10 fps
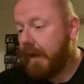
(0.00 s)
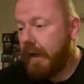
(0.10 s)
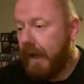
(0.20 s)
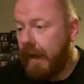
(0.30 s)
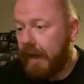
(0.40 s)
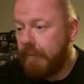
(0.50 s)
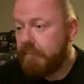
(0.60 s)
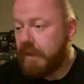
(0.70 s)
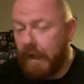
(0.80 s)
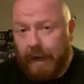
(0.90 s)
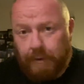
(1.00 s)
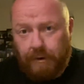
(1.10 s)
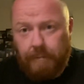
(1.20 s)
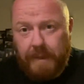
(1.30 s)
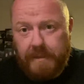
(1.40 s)
that. So a load of
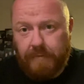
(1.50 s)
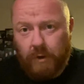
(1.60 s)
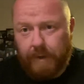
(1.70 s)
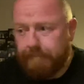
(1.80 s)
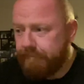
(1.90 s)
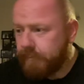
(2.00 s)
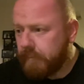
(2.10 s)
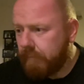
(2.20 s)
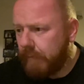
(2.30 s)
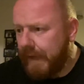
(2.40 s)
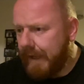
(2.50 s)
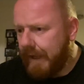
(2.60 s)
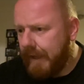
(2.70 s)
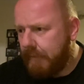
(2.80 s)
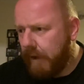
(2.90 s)
new beers have gone in.
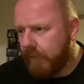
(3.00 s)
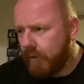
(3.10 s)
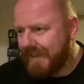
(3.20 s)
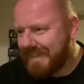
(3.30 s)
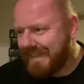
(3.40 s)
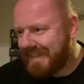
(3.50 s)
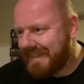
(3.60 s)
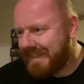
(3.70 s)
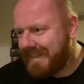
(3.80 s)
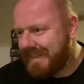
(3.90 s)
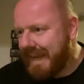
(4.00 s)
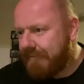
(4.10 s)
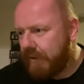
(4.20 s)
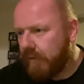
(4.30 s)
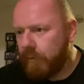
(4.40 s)
I've got
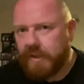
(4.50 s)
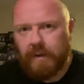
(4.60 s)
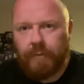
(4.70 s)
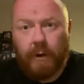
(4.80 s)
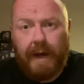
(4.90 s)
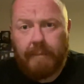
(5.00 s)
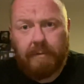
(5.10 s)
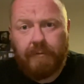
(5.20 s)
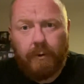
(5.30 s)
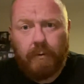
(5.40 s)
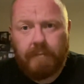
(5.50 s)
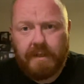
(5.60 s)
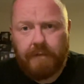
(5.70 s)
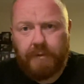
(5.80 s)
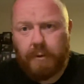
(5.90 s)
7 of which I've not had before.
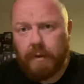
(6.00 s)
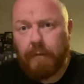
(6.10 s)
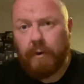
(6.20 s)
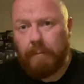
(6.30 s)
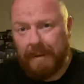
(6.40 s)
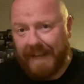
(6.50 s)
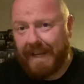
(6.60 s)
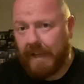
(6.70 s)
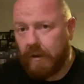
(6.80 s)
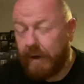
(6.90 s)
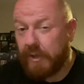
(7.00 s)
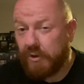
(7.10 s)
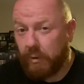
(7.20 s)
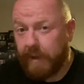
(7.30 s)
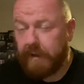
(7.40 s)
There's a few that have gone back in that I
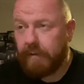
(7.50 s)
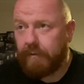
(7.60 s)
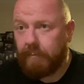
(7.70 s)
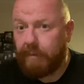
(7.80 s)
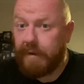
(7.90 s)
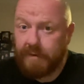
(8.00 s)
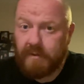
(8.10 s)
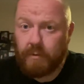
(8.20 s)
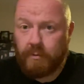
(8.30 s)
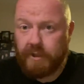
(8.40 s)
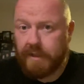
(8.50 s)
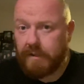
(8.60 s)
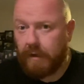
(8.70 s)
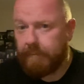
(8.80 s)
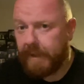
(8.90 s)
enjoyed from previous launches
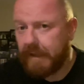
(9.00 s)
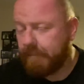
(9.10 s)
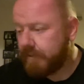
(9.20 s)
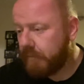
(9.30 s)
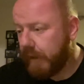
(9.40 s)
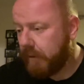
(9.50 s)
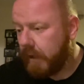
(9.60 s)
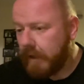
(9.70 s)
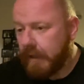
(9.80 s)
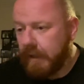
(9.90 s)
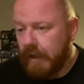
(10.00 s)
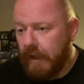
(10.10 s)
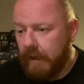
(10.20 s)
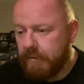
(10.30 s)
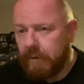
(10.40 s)
that I've picked up as well.
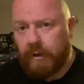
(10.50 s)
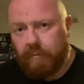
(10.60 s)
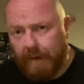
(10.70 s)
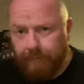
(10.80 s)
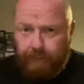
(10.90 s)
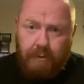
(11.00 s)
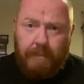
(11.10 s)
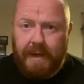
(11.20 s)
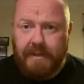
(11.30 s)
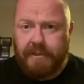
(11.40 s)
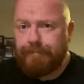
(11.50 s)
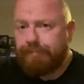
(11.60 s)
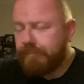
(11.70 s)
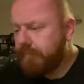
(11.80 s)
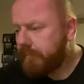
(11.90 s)
So I'm going to run through the beers.
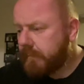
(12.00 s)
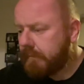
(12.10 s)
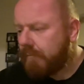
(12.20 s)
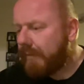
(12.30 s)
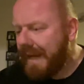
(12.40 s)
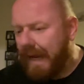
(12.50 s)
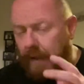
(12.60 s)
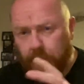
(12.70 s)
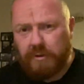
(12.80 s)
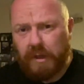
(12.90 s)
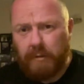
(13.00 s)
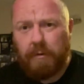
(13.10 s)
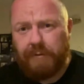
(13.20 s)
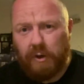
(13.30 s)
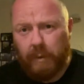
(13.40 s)
And I'm also going to
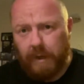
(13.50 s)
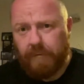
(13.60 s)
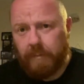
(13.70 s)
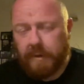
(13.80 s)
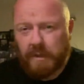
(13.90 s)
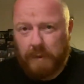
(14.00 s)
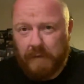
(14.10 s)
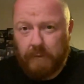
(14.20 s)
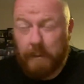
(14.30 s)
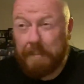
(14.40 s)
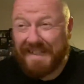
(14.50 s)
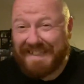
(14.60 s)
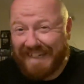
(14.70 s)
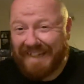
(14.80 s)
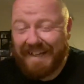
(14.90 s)
review one of them because one of them I'm
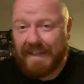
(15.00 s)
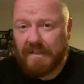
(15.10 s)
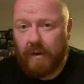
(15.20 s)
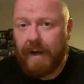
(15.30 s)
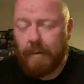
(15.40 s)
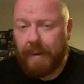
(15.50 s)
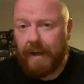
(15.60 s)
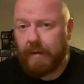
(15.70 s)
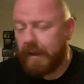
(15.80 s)
particularly excited about.